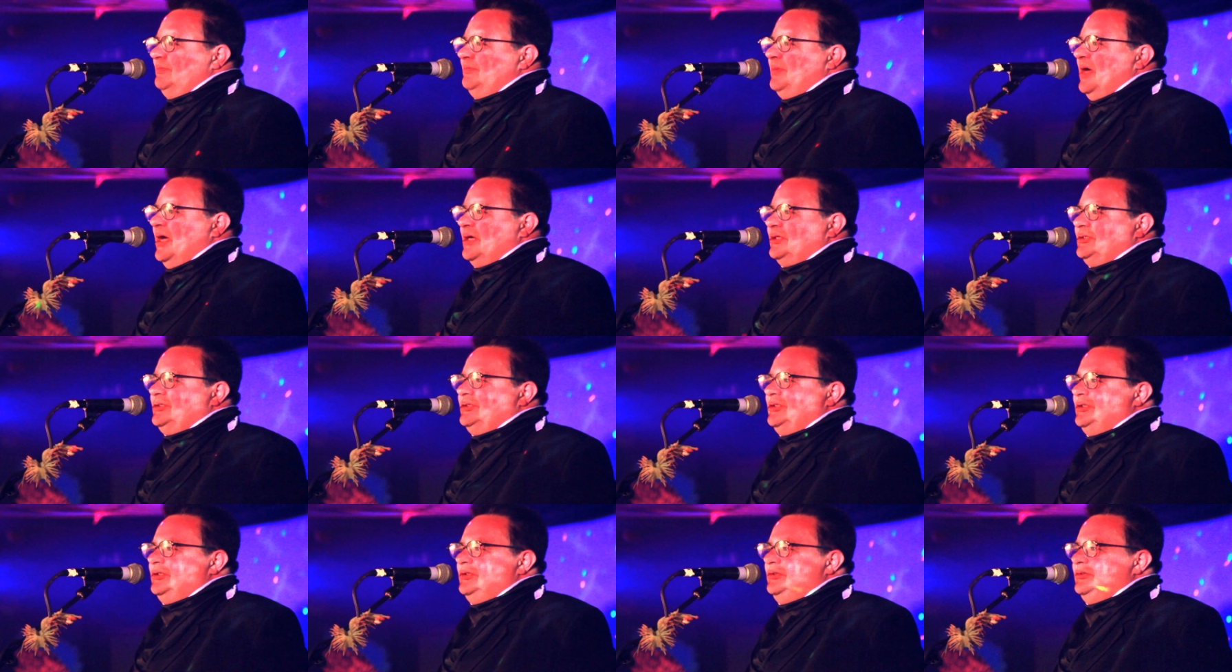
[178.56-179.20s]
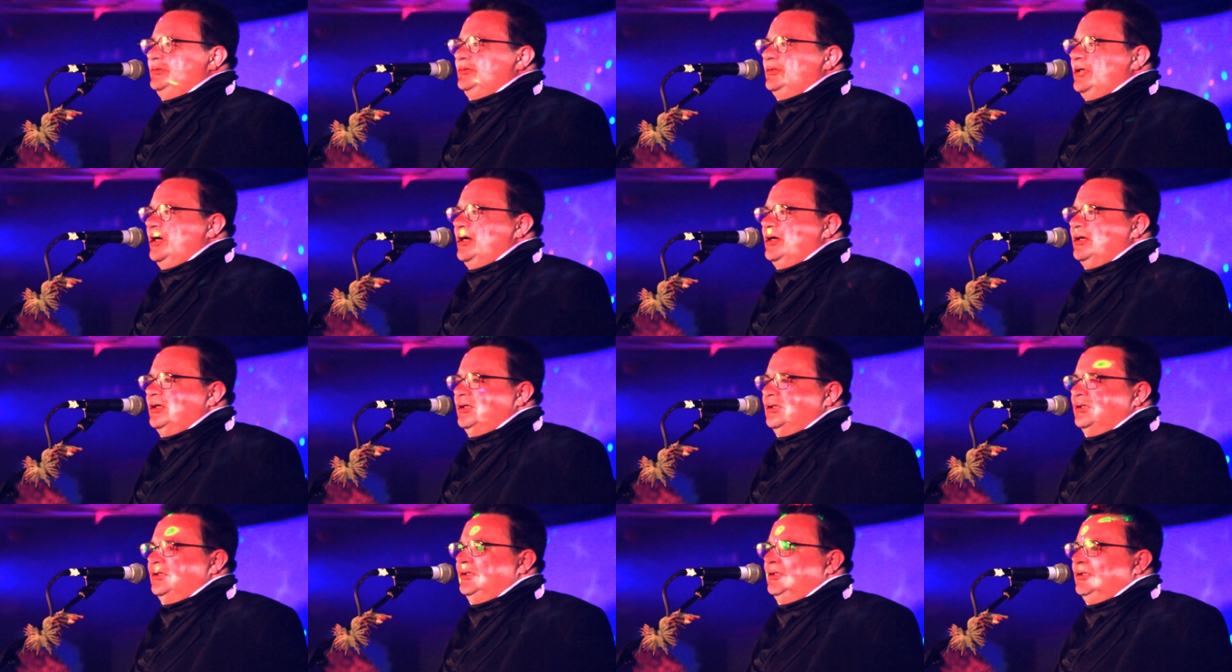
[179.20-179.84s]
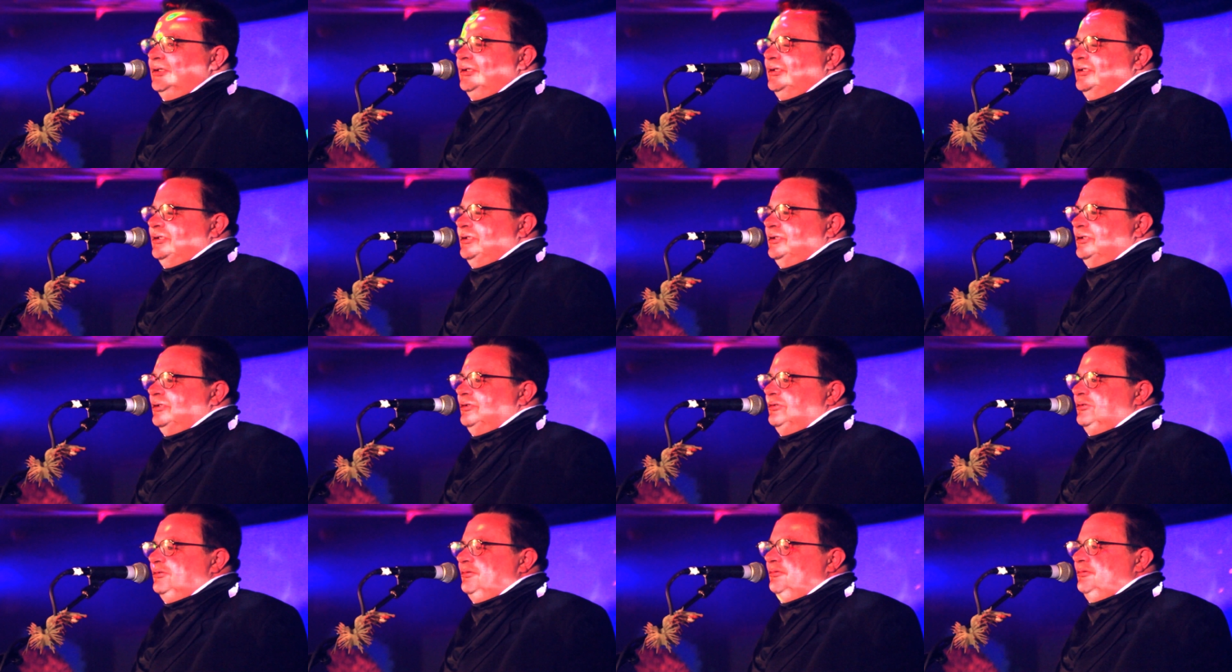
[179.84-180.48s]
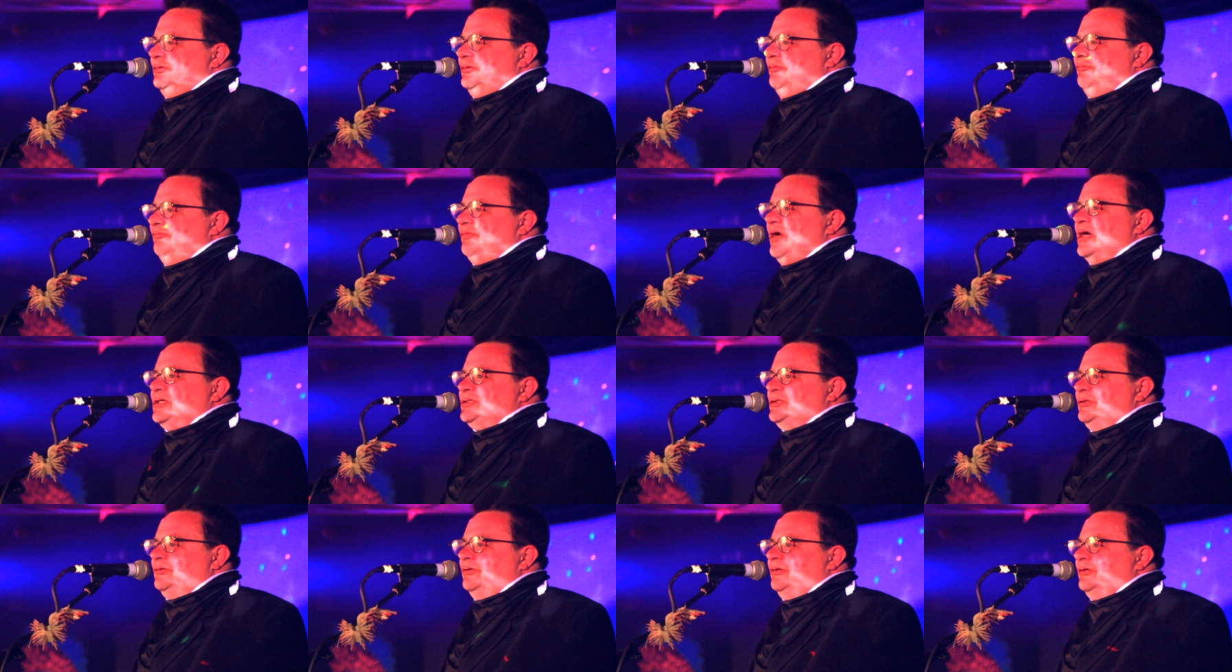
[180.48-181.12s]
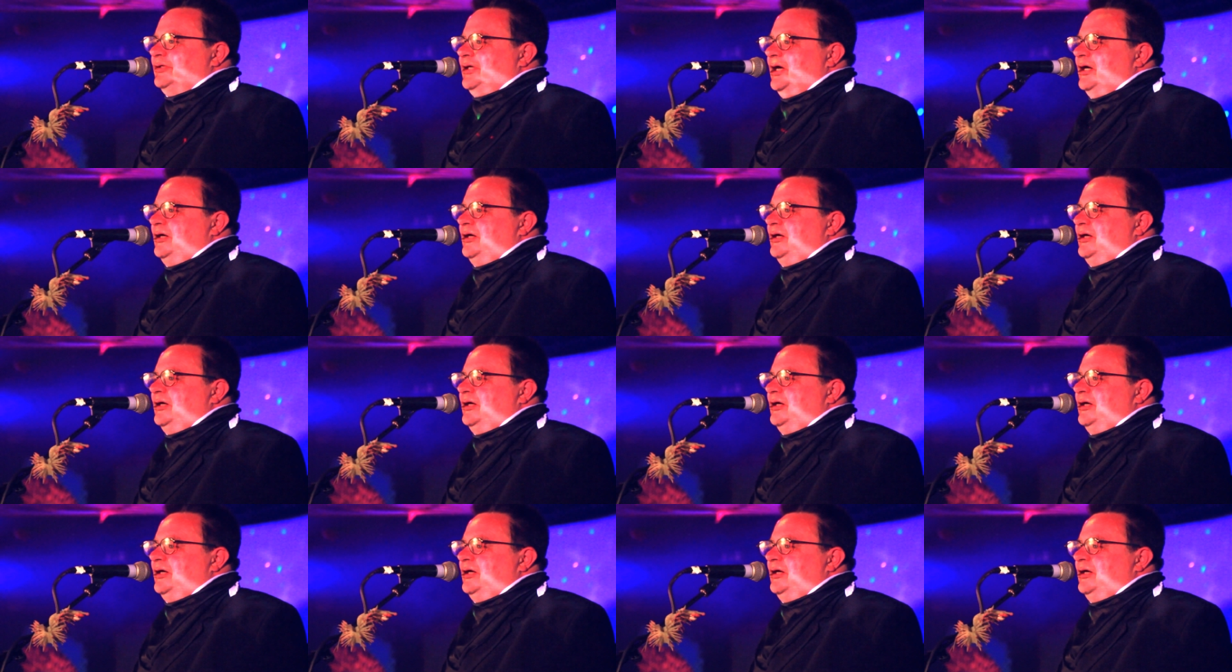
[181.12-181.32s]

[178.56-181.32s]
back to Basel and